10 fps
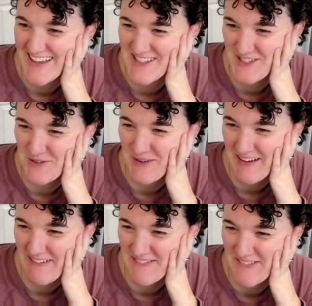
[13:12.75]
Do you
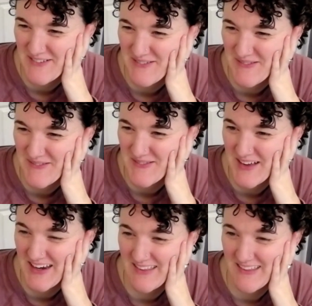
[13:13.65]
have
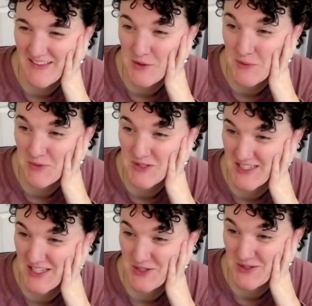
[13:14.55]
anything that you would
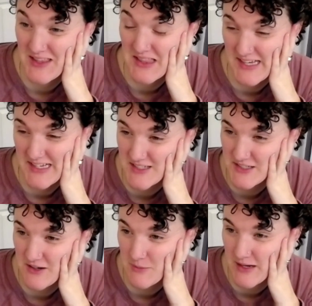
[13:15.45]
particularly like to
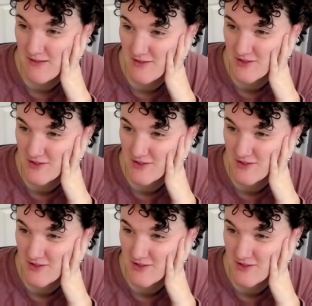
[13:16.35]
talk about,